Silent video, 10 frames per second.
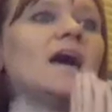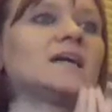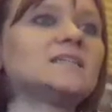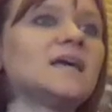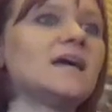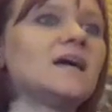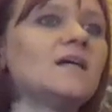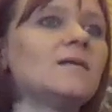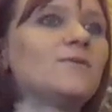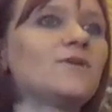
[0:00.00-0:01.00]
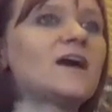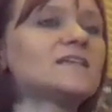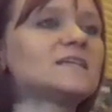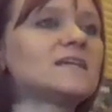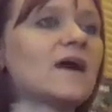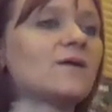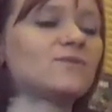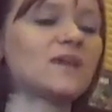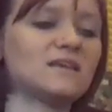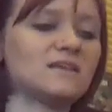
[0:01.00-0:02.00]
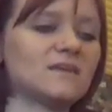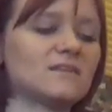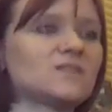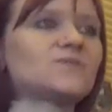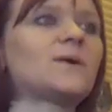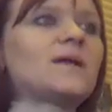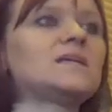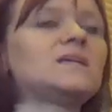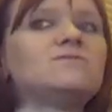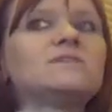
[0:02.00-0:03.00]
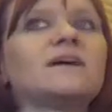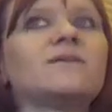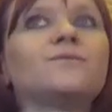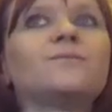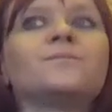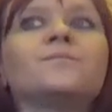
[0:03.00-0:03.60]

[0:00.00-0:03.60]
Exhale, pressing out anything that's weighing you down.